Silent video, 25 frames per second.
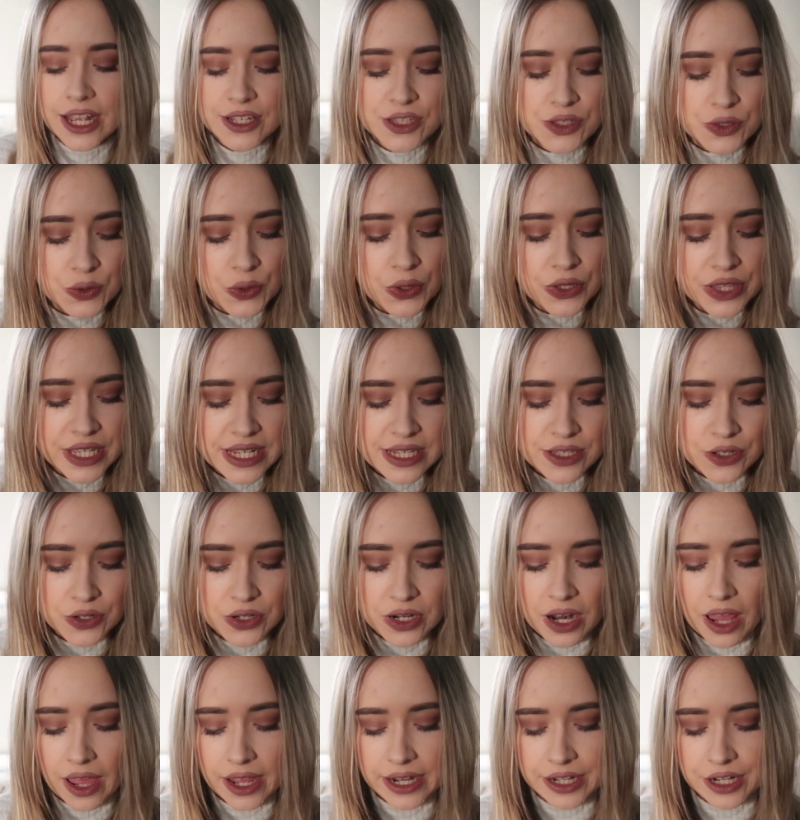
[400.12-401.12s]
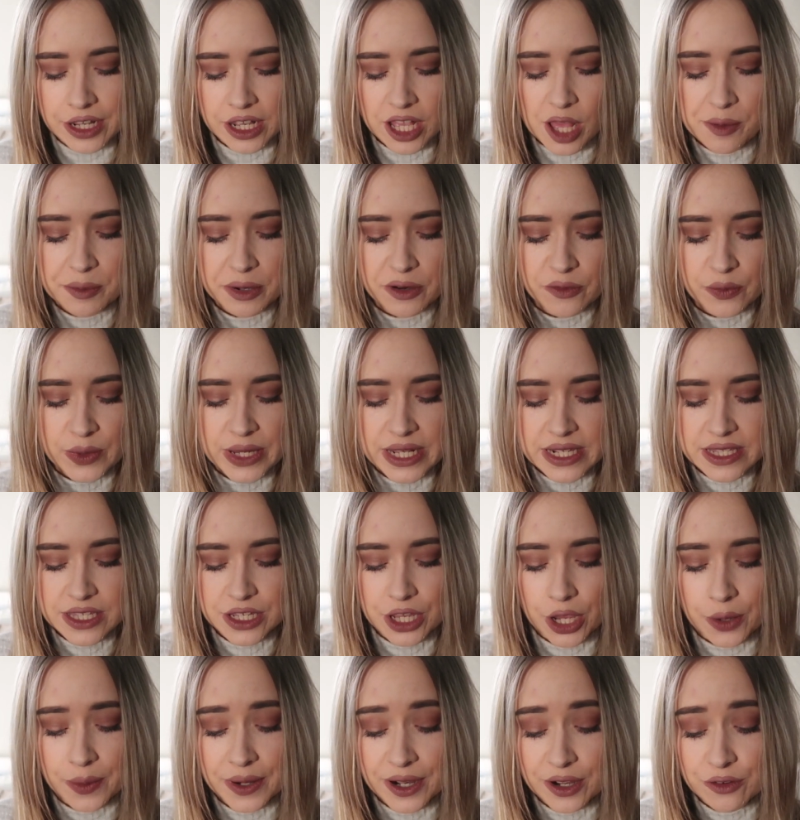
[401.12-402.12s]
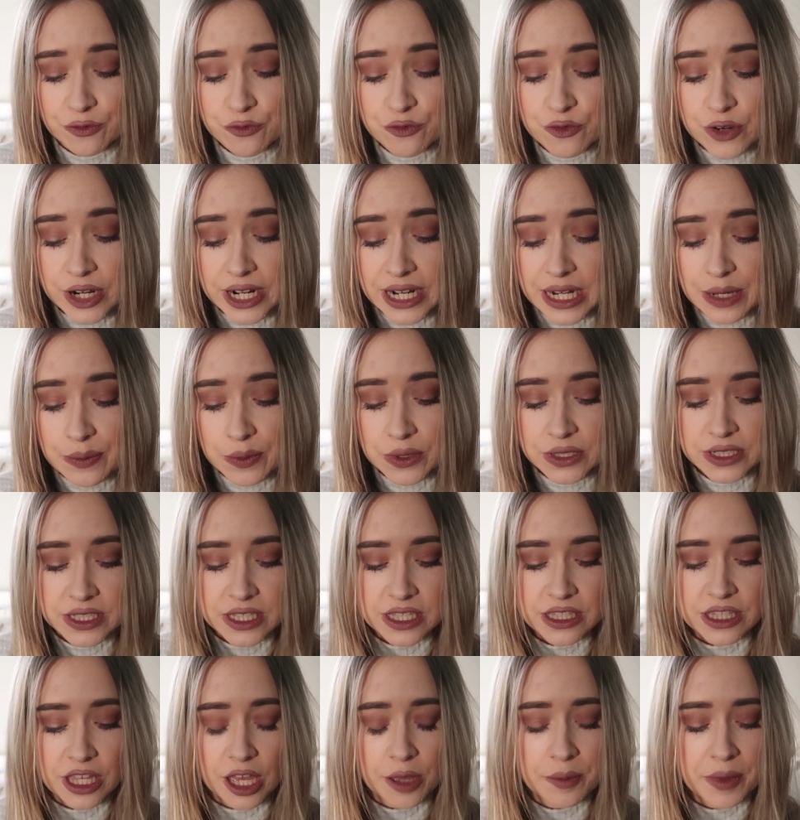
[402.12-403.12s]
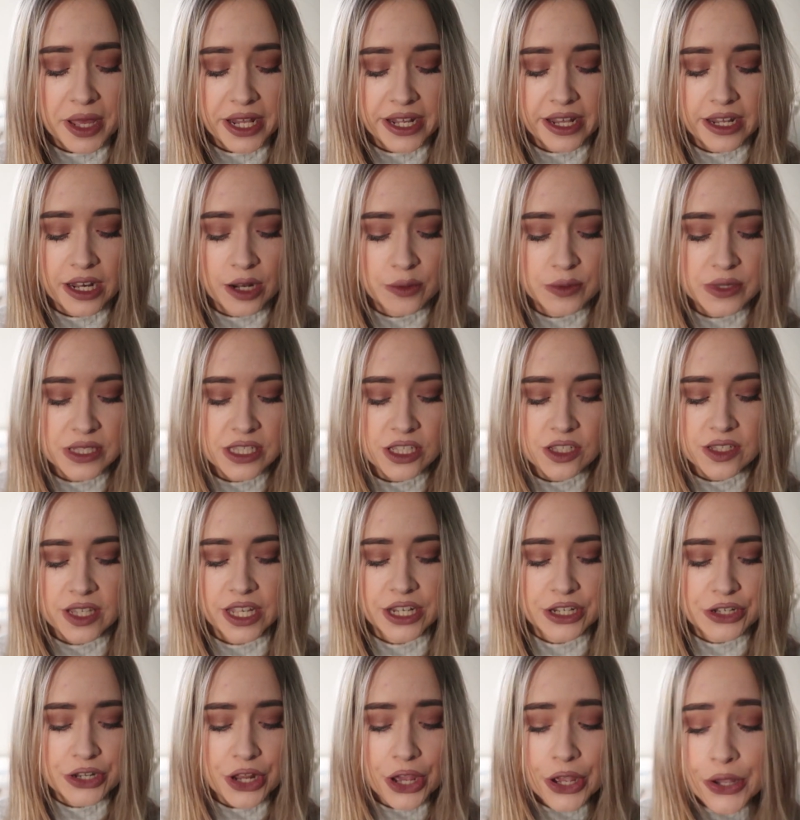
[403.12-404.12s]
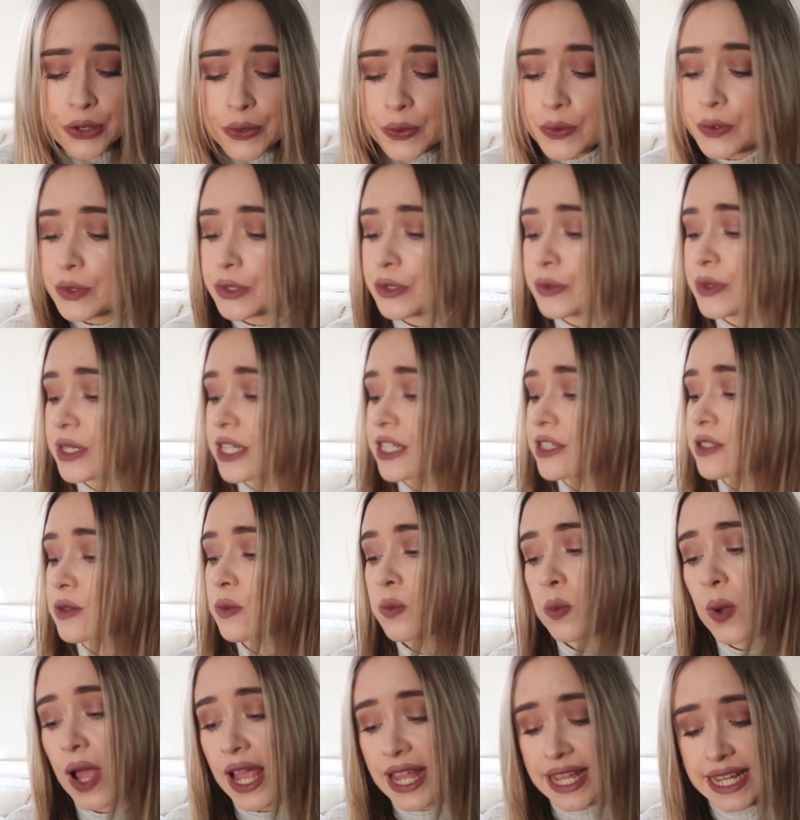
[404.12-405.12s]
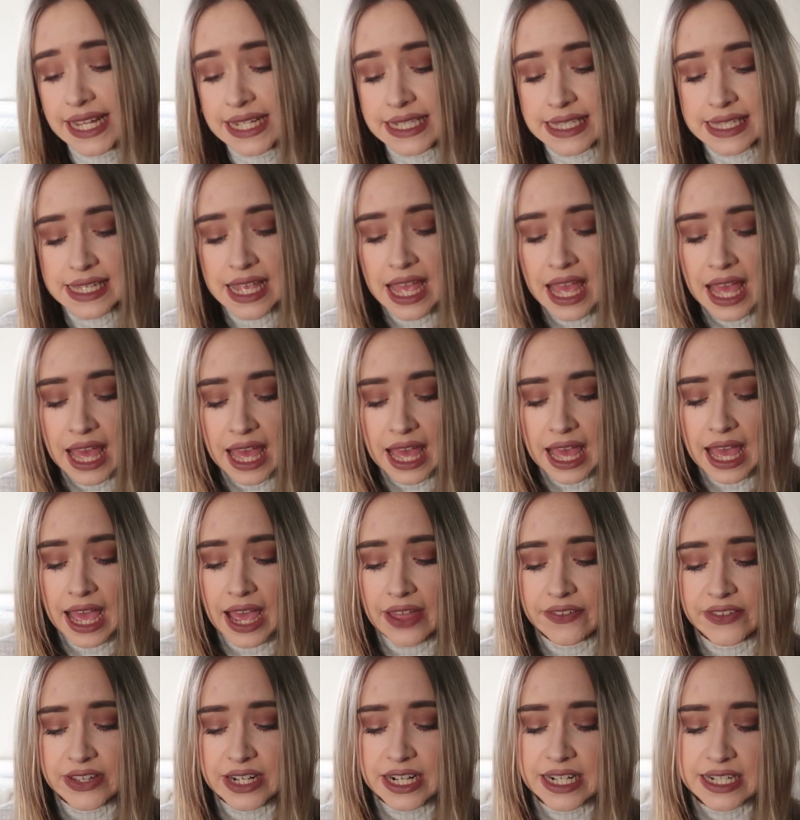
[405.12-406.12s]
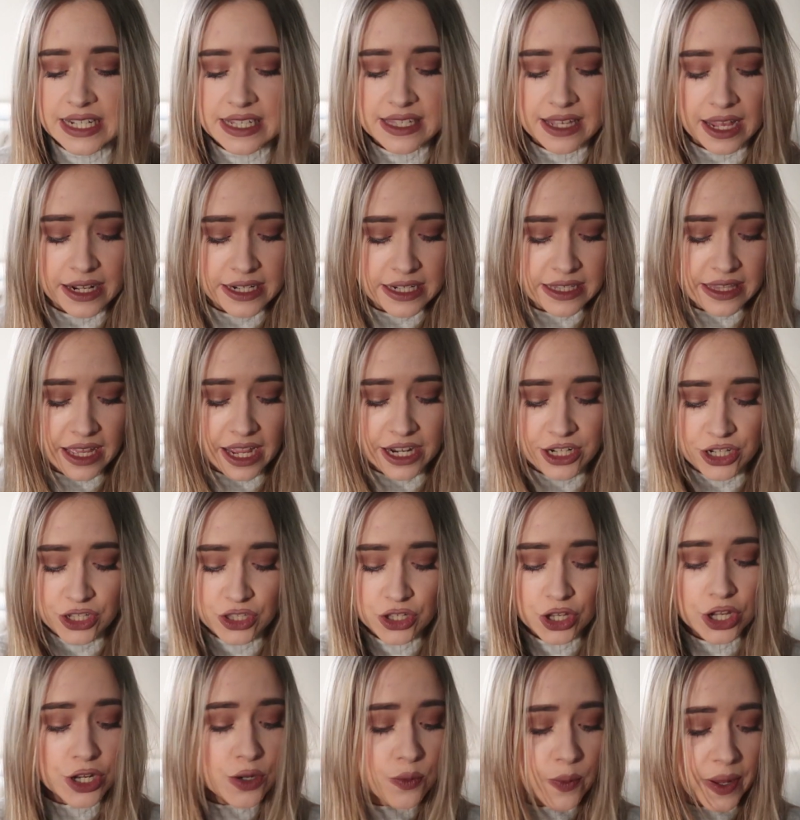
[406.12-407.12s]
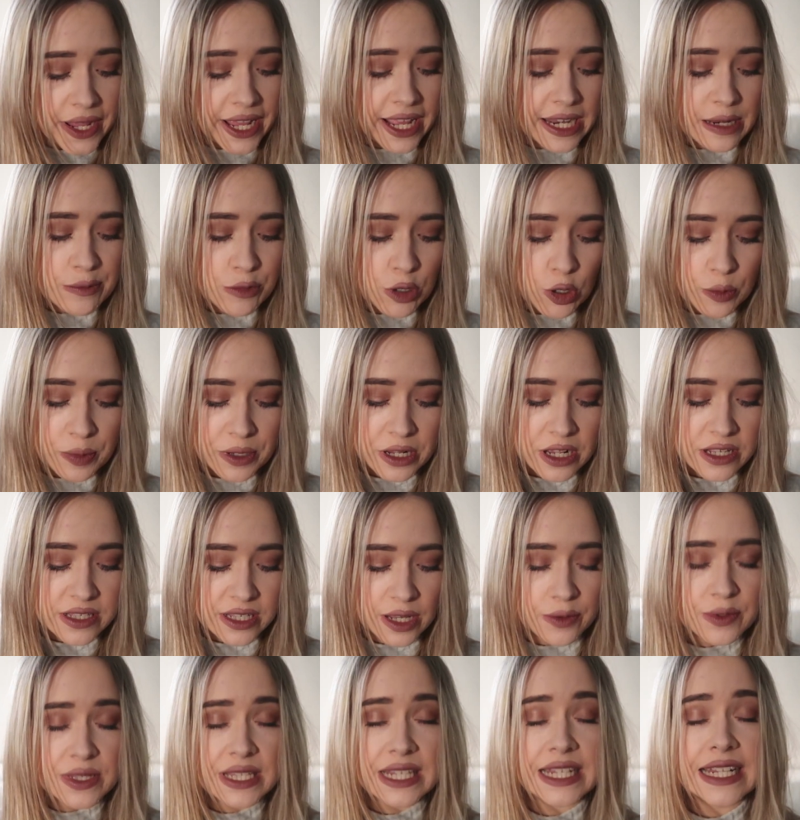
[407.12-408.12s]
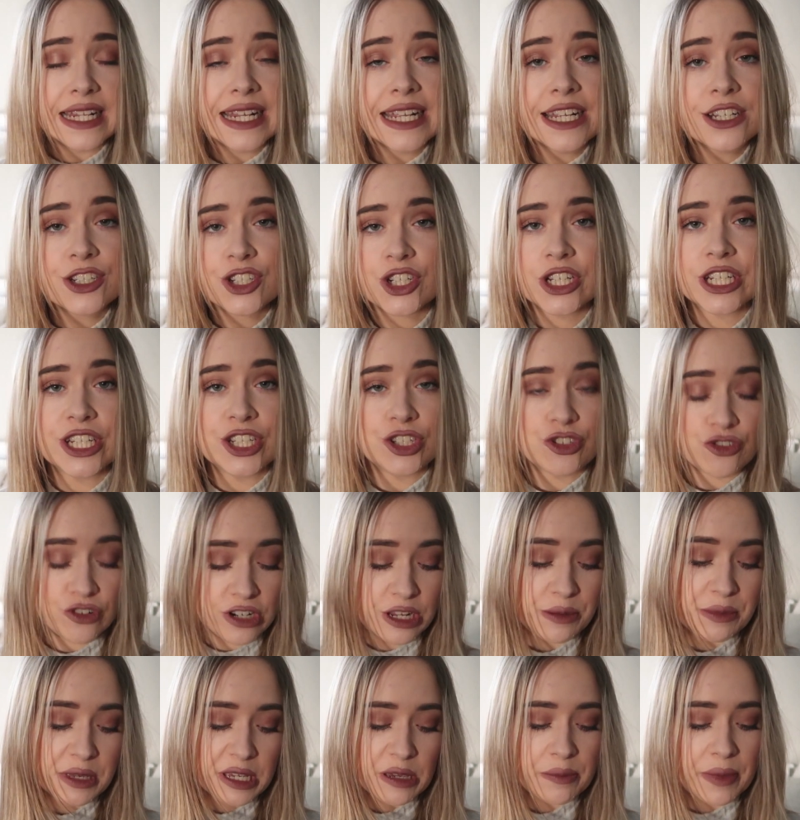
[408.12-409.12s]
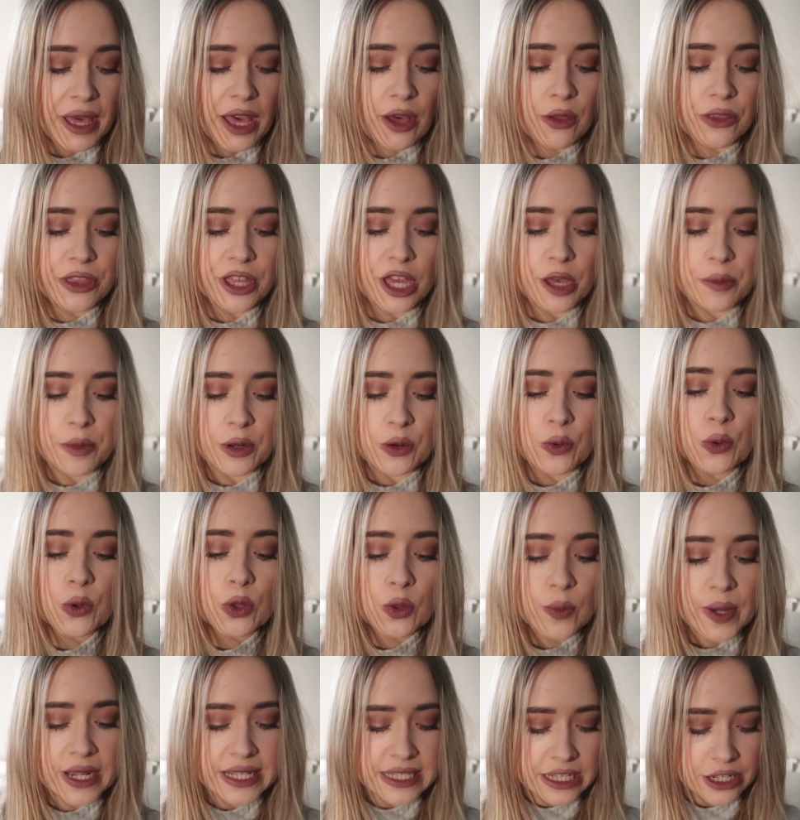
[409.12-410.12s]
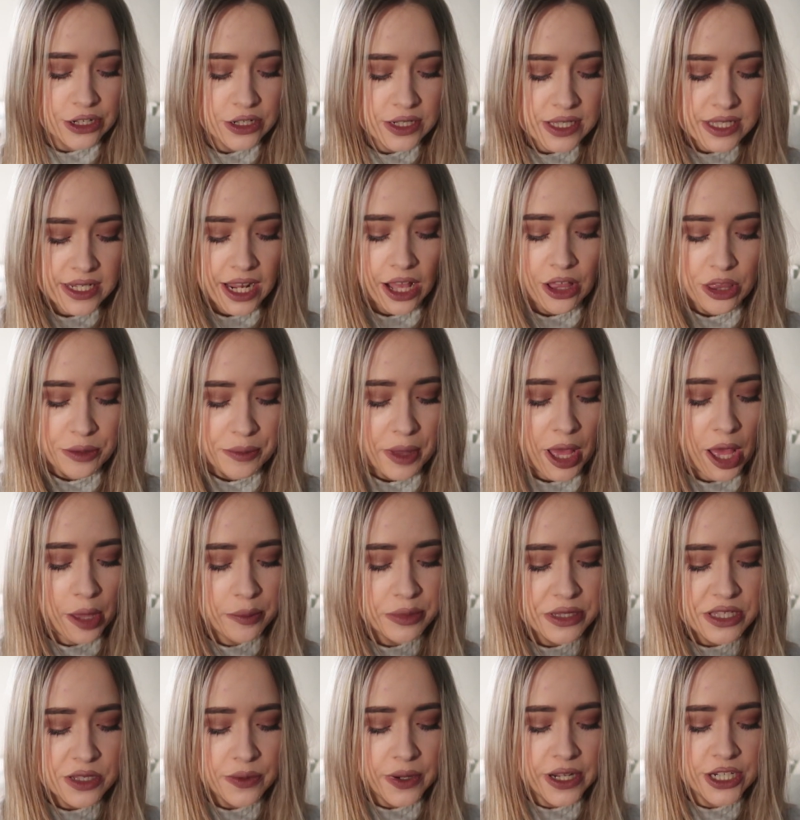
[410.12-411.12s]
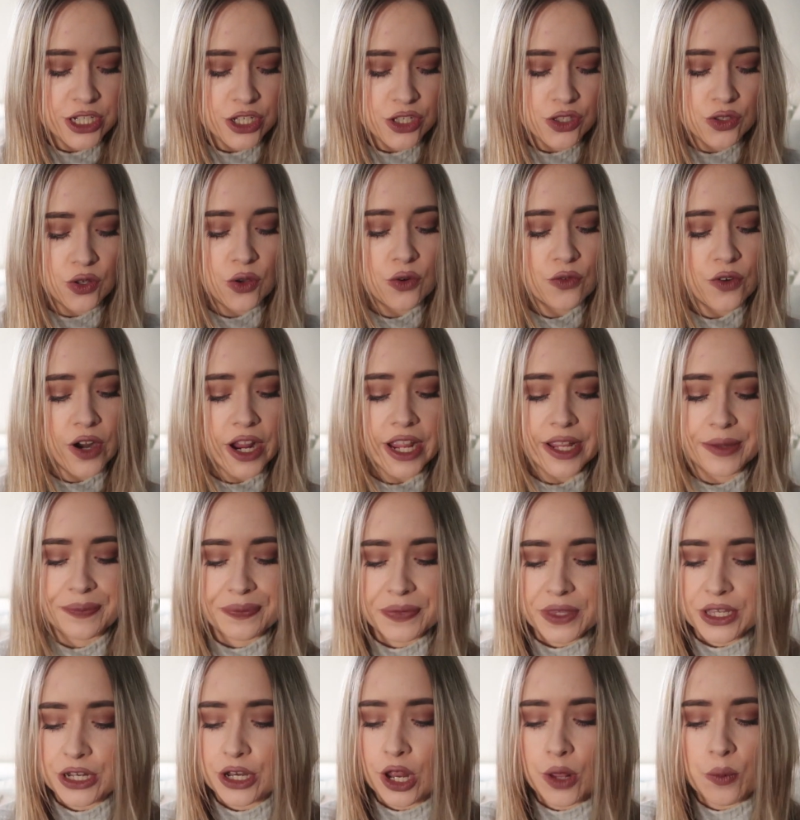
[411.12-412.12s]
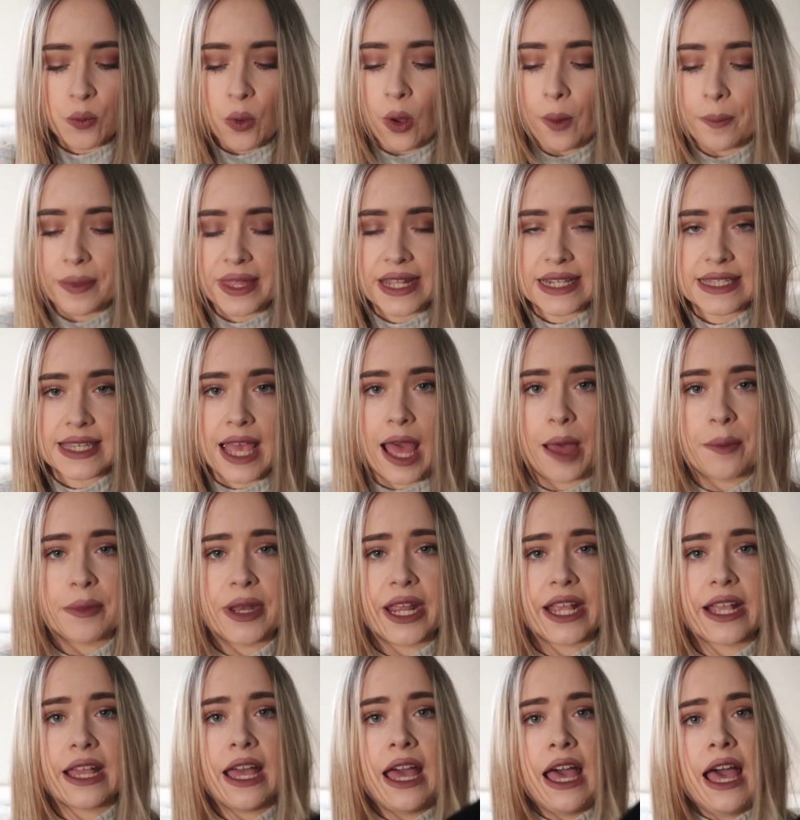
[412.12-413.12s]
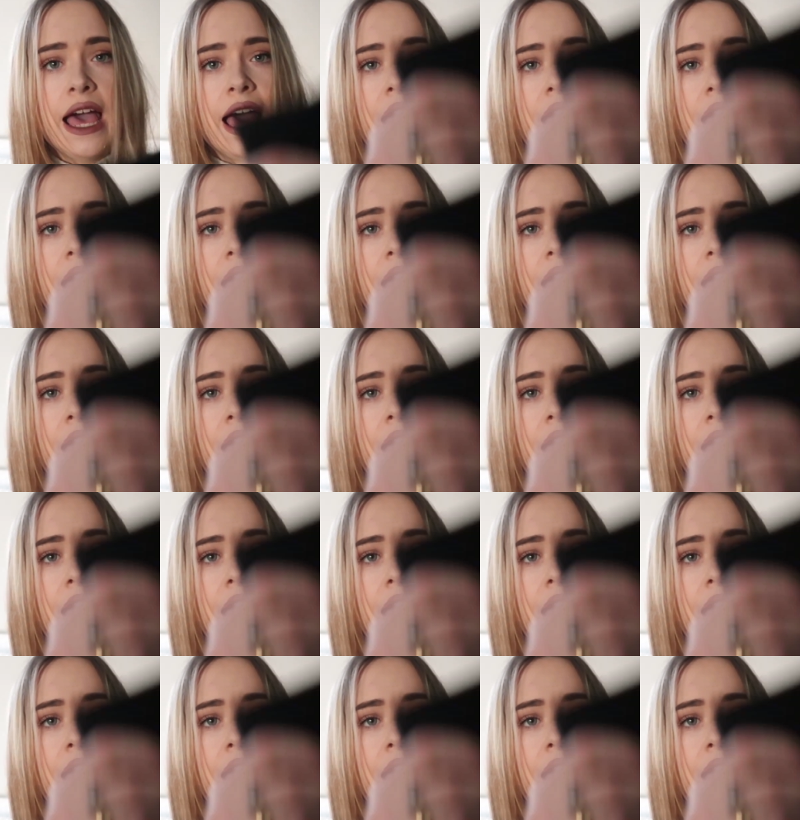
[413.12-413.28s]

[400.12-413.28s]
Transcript: I saw these online a couple of weeks ago and I really wanted them, and then I was just like, no, you need to wait. And then I decided that I just couldn't wait anymore, because I was literally dreaming about them and all the ways I could style them up. So I just thought, right, you know what, it's happening.